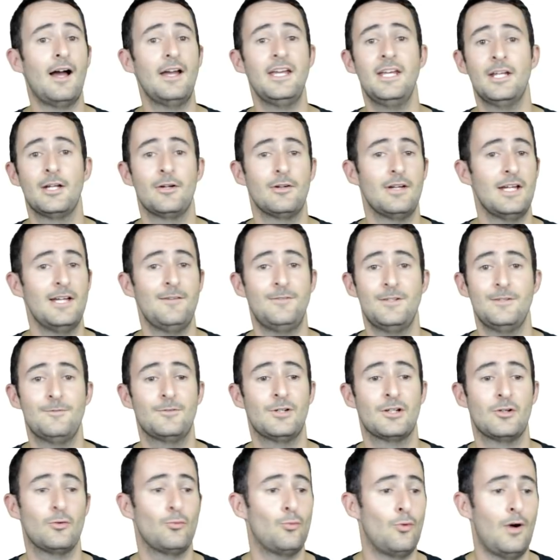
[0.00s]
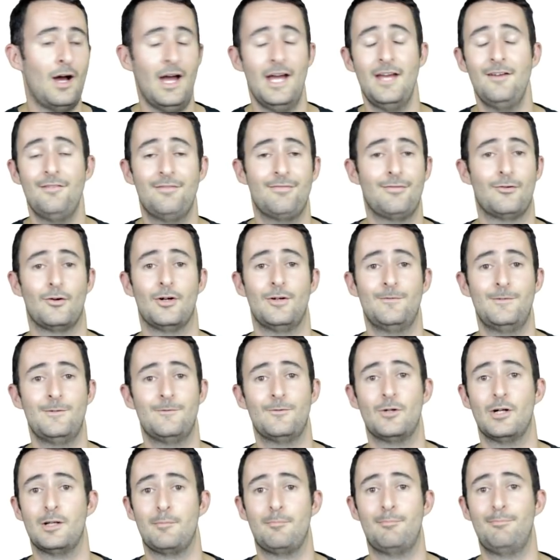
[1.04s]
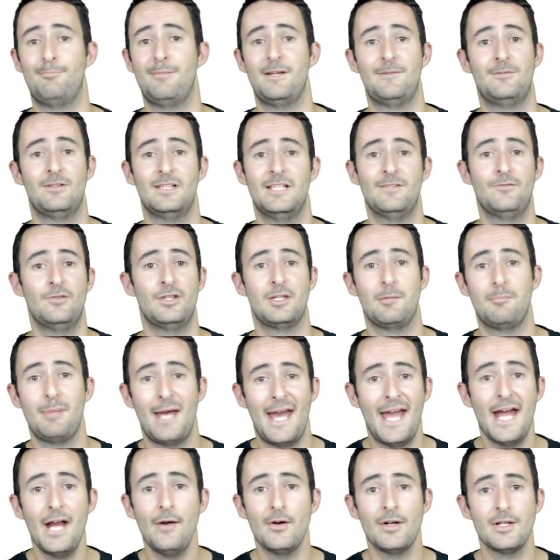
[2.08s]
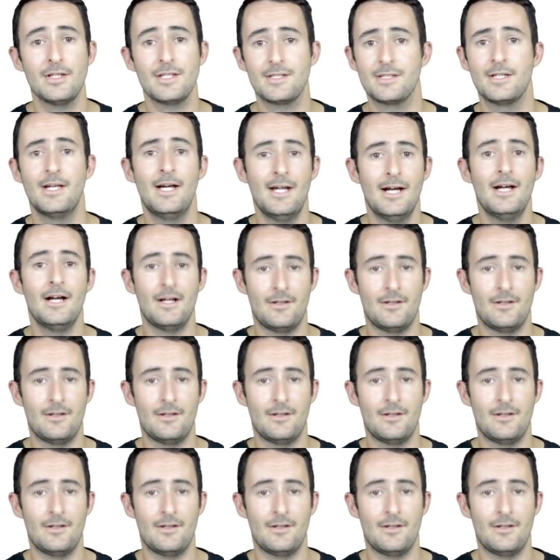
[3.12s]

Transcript: you know, if you've got a wife or if you live with your parents,